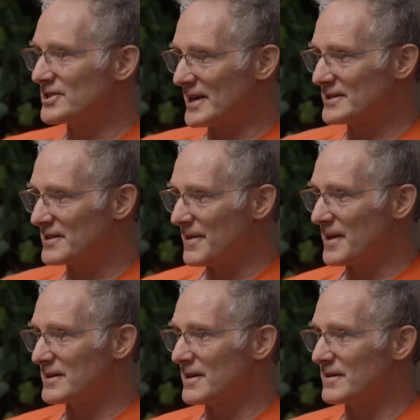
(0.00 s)
suggests
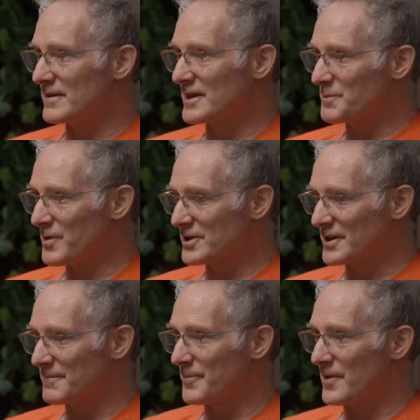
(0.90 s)
that this
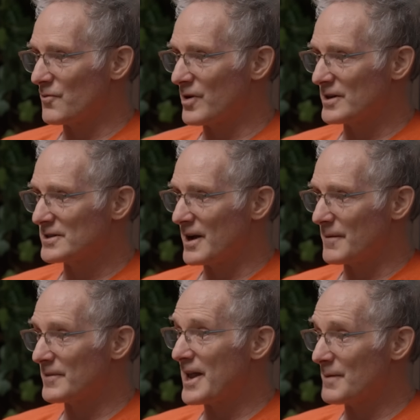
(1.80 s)
person was
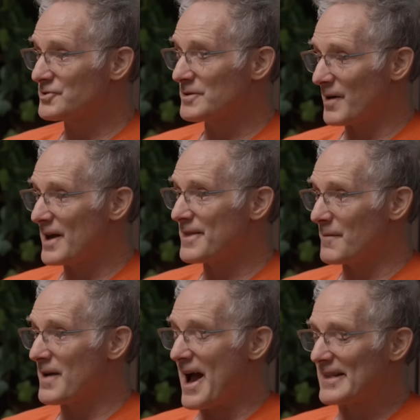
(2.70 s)
captured by
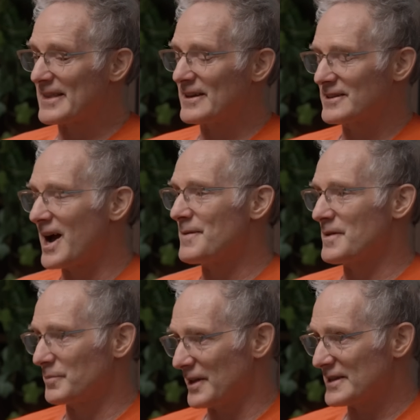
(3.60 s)
them at that time
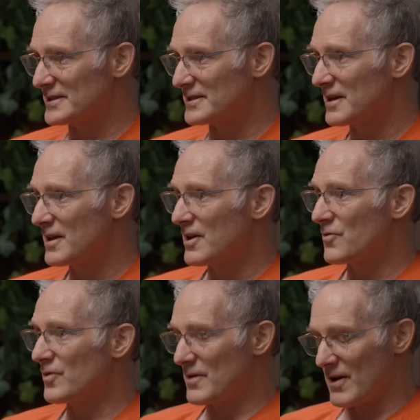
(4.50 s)
and place
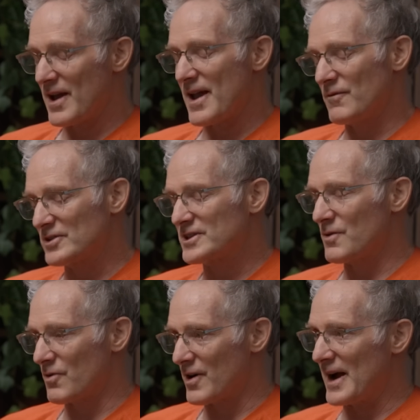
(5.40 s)
in which
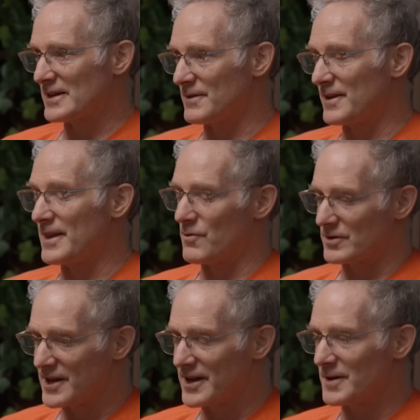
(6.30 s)
they were active and they
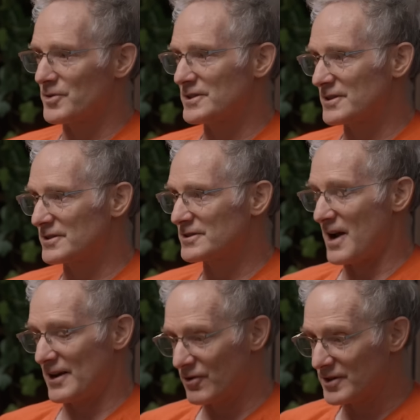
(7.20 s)
were taking prisoners.
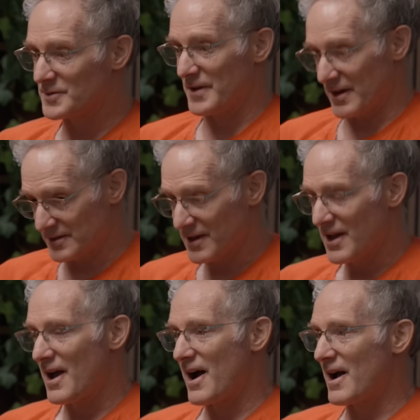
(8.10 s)
I know this because
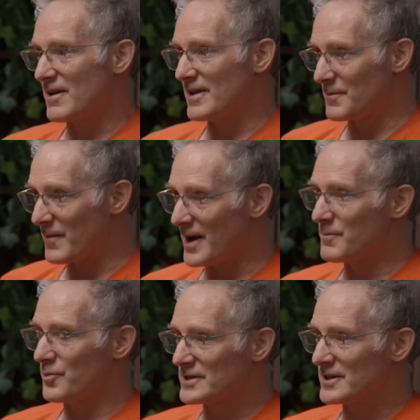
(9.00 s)
in my
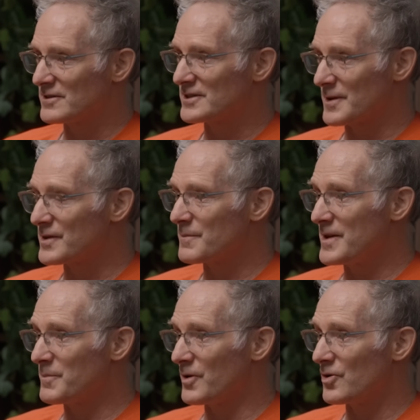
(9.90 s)
prison, some of the
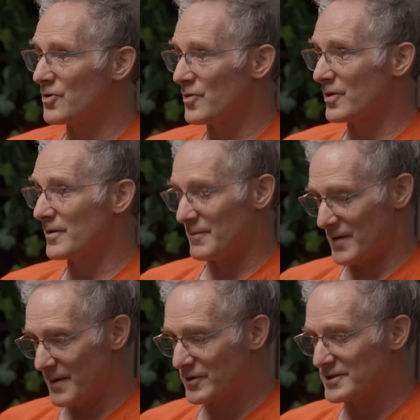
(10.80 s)
people who were in
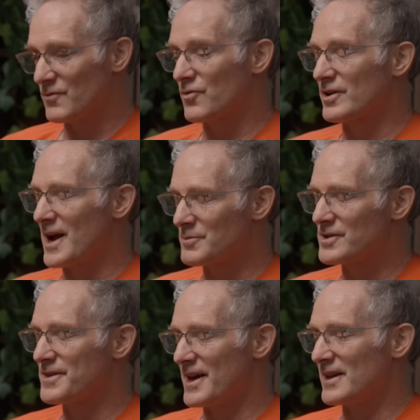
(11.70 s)
my prison were
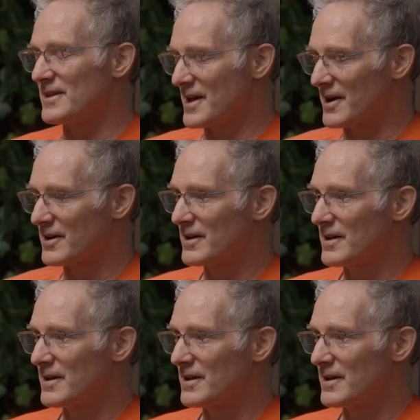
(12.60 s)
captured then and there.